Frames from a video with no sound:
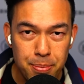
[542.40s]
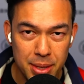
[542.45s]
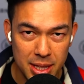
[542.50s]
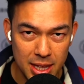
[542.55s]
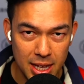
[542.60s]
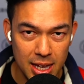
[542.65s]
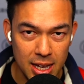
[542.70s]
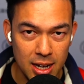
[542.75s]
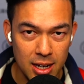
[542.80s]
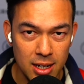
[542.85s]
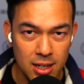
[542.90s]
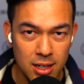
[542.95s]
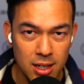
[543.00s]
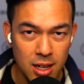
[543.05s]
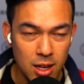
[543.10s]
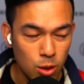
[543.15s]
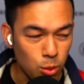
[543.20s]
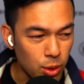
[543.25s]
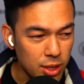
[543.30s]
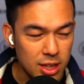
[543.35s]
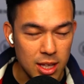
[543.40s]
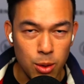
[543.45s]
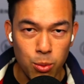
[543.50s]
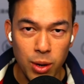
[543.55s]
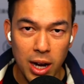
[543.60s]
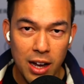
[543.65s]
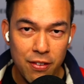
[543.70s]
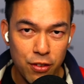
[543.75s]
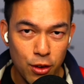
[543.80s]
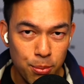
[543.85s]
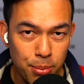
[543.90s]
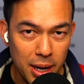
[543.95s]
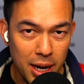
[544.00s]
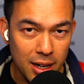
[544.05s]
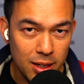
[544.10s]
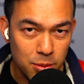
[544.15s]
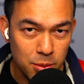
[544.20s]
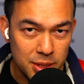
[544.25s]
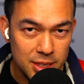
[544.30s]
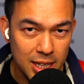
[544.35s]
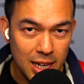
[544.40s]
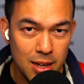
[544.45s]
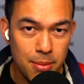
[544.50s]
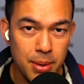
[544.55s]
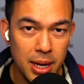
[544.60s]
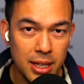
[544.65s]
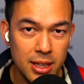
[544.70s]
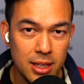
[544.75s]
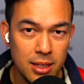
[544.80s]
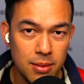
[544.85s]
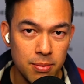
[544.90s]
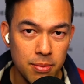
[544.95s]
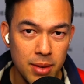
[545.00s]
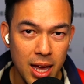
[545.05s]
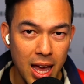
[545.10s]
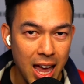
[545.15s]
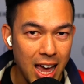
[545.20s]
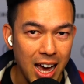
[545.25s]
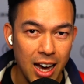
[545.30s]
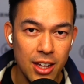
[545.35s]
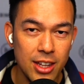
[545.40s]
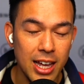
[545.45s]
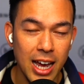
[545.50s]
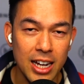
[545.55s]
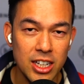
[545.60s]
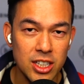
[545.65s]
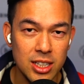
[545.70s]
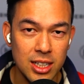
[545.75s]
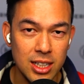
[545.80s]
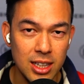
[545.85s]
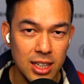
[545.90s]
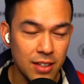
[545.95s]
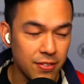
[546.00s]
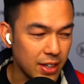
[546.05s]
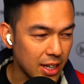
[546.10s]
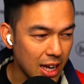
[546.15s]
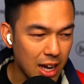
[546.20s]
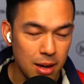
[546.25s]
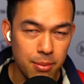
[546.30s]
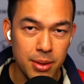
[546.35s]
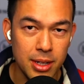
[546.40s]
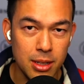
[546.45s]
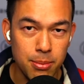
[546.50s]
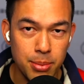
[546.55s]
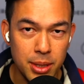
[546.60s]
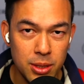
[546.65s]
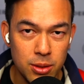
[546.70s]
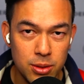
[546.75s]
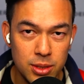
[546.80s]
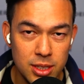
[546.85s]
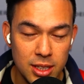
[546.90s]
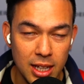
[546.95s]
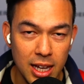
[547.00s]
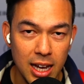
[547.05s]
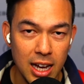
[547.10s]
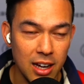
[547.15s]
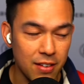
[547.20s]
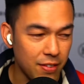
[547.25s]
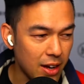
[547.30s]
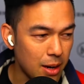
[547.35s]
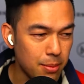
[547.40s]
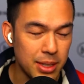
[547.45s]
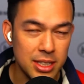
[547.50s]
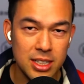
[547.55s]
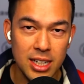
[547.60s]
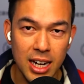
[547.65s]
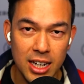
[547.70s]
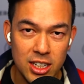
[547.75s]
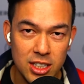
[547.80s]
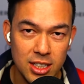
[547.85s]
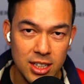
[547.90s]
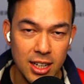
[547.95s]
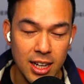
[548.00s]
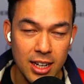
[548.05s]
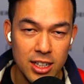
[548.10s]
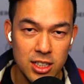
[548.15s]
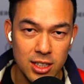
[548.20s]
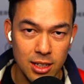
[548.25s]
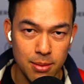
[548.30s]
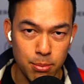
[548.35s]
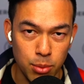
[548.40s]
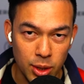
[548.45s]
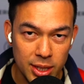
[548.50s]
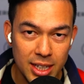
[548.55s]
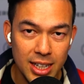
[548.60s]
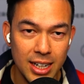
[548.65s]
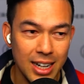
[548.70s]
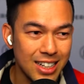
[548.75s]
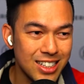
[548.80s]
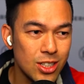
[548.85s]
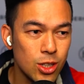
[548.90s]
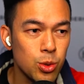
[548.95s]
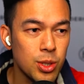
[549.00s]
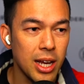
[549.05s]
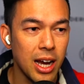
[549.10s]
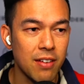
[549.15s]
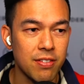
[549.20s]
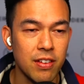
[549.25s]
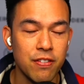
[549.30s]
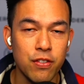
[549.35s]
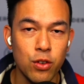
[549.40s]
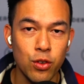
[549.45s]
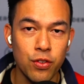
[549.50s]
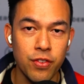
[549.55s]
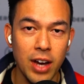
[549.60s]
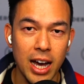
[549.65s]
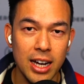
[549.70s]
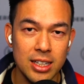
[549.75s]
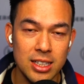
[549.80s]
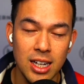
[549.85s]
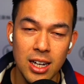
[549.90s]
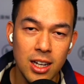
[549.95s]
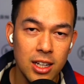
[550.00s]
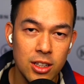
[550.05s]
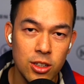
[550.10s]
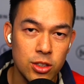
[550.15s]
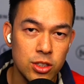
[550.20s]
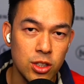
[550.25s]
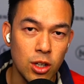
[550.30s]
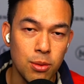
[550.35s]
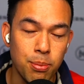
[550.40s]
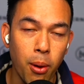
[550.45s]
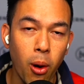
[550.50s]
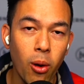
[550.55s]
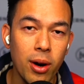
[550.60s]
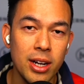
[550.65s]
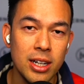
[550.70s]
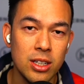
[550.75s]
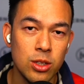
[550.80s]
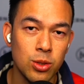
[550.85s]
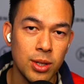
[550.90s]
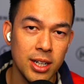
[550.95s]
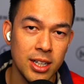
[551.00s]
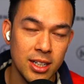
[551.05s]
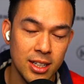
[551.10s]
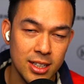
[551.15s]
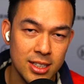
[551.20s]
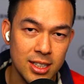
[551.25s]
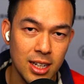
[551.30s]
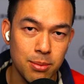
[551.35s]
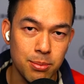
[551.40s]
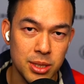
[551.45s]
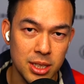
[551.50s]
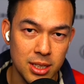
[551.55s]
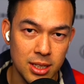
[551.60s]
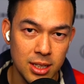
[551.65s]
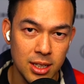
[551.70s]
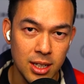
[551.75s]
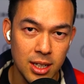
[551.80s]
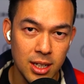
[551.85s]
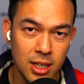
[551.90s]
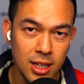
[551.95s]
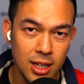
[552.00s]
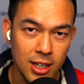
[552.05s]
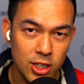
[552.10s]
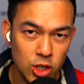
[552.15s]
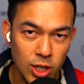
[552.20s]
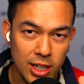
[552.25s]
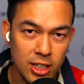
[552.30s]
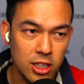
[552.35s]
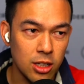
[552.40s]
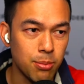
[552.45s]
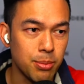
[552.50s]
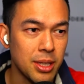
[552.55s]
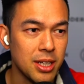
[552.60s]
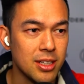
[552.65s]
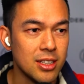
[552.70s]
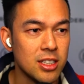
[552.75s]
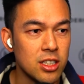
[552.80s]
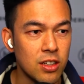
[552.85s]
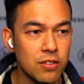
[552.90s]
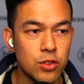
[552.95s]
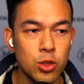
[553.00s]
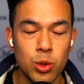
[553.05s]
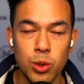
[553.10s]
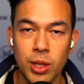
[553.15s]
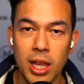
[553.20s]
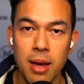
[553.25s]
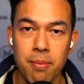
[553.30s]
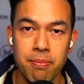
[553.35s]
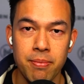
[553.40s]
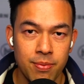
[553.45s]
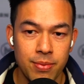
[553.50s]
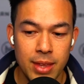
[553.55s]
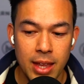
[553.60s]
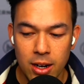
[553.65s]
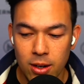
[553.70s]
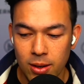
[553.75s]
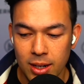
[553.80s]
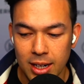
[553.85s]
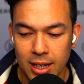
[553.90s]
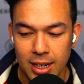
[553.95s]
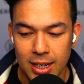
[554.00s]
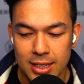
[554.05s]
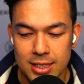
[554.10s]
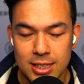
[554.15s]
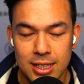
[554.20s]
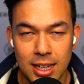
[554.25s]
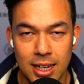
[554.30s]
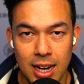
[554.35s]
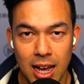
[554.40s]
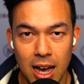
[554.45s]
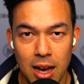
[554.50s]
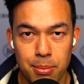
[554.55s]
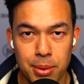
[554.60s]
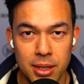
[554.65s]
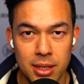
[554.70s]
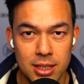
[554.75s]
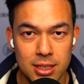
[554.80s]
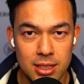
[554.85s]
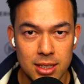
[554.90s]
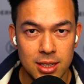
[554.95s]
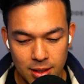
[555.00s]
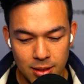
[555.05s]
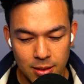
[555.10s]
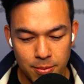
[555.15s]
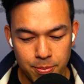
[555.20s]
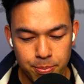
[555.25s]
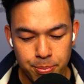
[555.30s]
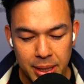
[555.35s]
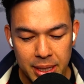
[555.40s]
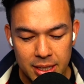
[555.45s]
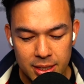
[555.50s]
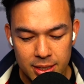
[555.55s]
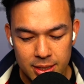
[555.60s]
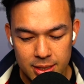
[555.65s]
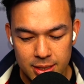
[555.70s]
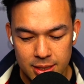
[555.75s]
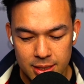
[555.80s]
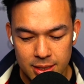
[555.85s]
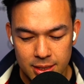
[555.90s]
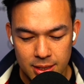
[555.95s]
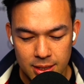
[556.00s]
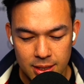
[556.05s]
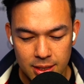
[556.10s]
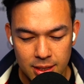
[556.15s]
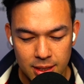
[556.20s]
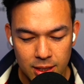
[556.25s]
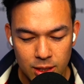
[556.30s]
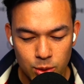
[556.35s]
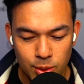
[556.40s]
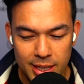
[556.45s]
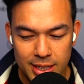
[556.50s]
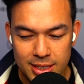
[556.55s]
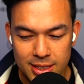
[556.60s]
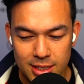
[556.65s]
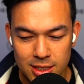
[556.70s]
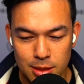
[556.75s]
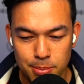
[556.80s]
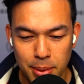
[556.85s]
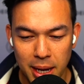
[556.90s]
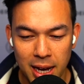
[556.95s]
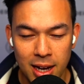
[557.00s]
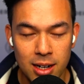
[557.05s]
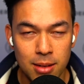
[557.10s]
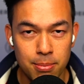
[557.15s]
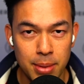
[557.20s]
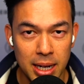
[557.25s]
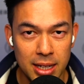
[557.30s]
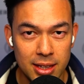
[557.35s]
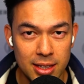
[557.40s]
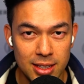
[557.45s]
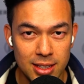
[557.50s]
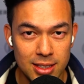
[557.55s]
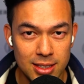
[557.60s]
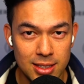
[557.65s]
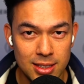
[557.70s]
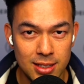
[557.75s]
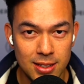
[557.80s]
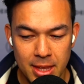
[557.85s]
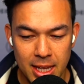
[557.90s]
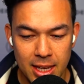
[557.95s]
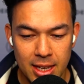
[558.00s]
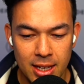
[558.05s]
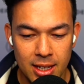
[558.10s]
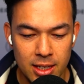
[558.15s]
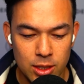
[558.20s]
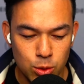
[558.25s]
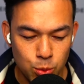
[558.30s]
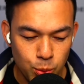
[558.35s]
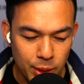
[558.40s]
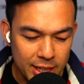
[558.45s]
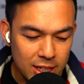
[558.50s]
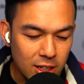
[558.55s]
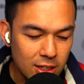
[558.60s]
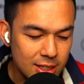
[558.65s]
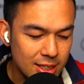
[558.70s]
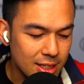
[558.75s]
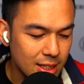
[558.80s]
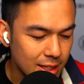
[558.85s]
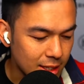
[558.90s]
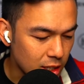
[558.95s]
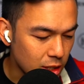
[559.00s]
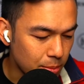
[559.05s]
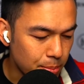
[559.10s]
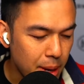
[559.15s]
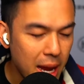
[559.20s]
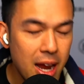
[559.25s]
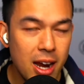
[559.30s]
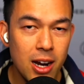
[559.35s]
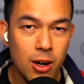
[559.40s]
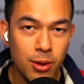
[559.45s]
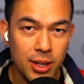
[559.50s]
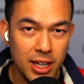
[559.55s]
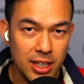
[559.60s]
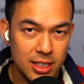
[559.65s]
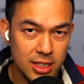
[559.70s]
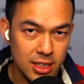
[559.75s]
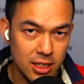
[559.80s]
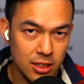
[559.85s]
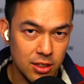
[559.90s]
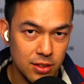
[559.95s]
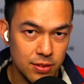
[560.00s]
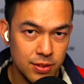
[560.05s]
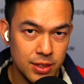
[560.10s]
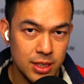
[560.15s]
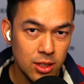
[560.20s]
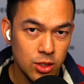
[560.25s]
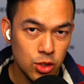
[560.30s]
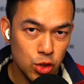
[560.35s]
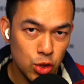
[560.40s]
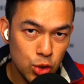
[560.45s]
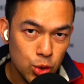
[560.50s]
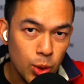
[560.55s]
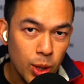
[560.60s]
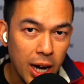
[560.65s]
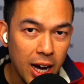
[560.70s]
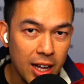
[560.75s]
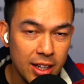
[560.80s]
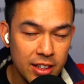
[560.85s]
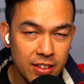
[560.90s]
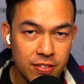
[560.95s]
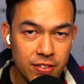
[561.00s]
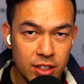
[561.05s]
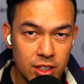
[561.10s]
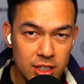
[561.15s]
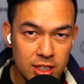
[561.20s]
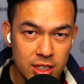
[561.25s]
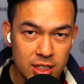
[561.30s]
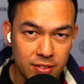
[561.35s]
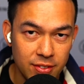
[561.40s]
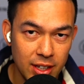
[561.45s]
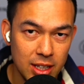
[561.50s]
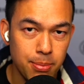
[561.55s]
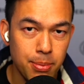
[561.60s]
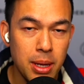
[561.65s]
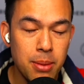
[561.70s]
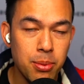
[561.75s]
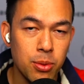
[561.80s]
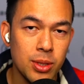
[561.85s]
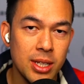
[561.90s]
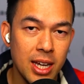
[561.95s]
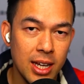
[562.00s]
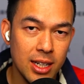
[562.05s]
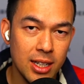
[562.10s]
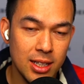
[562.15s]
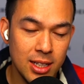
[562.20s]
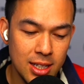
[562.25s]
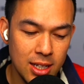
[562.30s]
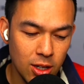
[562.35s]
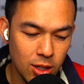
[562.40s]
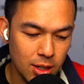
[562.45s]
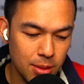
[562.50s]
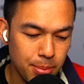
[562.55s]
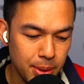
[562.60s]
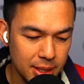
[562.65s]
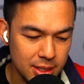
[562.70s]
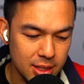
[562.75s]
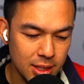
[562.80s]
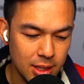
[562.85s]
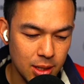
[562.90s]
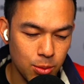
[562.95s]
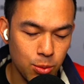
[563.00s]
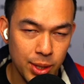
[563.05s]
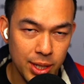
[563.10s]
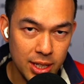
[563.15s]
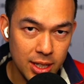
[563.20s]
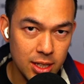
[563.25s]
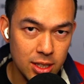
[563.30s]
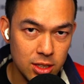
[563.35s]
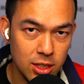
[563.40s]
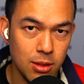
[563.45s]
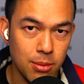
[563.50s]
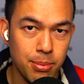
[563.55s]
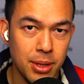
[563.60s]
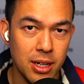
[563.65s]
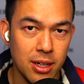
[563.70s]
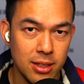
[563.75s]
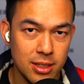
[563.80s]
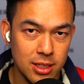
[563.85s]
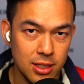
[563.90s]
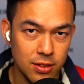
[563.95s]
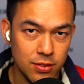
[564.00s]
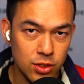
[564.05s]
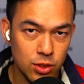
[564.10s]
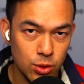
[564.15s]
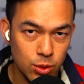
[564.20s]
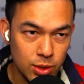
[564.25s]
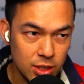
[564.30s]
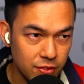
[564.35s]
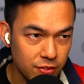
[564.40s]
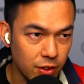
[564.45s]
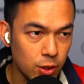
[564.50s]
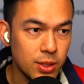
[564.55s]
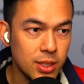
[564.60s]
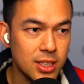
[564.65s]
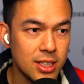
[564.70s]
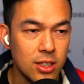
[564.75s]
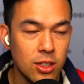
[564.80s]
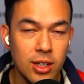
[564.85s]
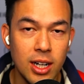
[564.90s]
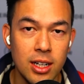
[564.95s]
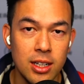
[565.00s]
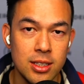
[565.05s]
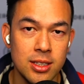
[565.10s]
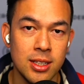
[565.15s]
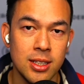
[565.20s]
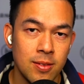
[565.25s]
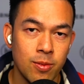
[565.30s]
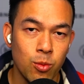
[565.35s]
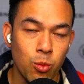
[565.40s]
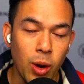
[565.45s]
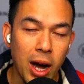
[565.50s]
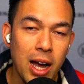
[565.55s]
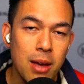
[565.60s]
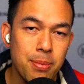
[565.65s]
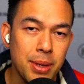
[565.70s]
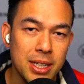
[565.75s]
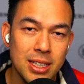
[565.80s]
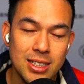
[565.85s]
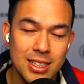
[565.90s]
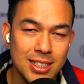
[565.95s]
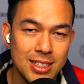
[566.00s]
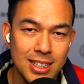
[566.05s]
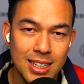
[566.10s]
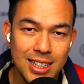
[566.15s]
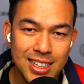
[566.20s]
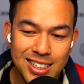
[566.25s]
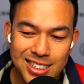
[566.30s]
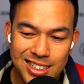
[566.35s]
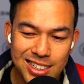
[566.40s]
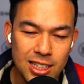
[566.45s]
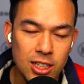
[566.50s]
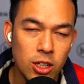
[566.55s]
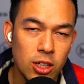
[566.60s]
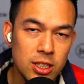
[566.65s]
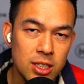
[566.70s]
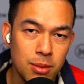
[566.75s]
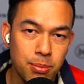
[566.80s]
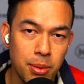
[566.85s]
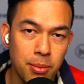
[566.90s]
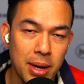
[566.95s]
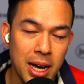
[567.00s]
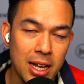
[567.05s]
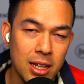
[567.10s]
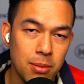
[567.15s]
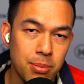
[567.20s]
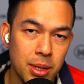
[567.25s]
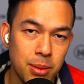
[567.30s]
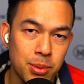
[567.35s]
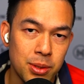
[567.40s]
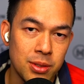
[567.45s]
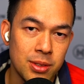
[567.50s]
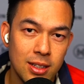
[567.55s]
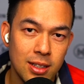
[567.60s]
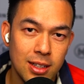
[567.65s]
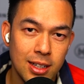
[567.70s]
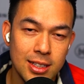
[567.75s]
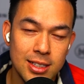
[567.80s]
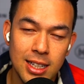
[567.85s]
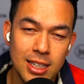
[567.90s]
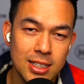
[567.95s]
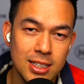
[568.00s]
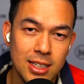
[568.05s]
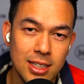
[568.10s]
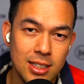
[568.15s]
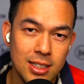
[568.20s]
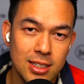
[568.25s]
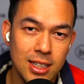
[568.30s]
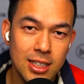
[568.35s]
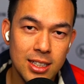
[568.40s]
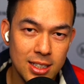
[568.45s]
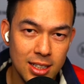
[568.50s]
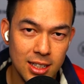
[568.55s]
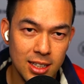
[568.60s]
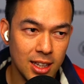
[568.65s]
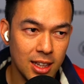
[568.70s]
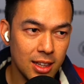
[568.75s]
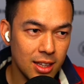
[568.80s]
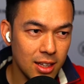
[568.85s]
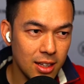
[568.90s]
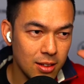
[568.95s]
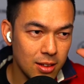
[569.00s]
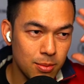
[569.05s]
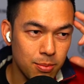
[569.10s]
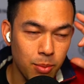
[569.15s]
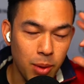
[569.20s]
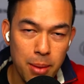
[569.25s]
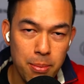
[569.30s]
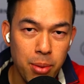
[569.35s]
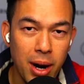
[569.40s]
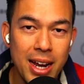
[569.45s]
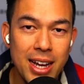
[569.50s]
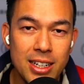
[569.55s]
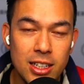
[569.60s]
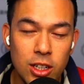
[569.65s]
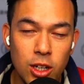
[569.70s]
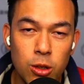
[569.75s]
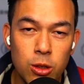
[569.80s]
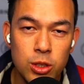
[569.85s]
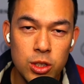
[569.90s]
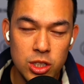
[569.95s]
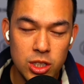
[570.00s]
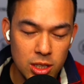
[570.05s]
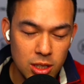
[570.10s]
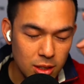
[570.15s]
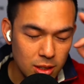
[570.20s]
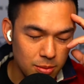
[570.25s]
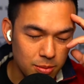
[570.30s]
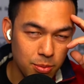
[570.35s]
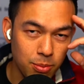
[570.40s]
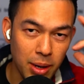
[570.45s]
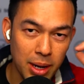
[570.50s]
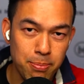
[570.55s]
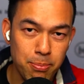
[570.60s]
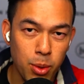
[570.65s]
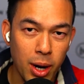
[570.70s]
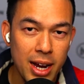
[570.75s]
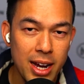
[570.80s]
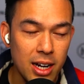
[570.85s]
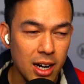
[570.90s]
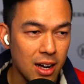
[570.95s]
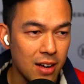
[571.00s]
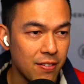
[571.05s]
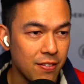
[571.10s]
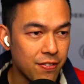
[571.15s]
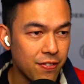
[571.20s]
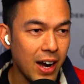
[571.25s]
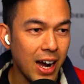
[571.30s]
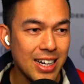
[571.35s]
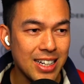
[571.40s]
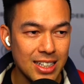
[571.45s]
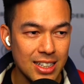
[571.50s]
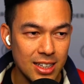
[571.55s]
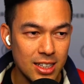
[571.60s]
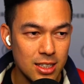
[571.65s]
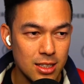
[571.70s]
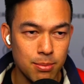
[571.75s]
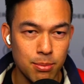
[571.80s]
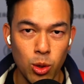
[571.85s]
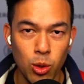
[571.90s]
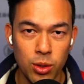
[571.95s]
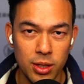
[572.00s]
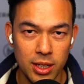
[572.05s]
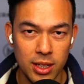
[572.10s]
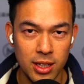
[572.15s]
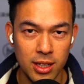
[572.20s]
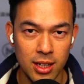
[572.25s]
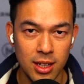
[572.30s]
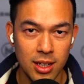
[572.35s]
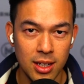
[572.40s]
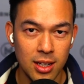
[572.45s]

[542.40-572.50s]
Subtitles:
they are, what their wife or partner will say about them, how they're actually living, how many bills do they have, how much cash do they actually bring in. Until you have the full facts, there's no point creating an assumption and trying to compare yourself to them. That only leads to unhappiness, because the craziest part about this is we're constantly comparing ourselves to other versions of other people, yet the only person that we need to compare ourselves to is focusing on us. Why? Because it's easy to gossip about other people. It's easy. It's easy to... My brain, I'm fighting this morning.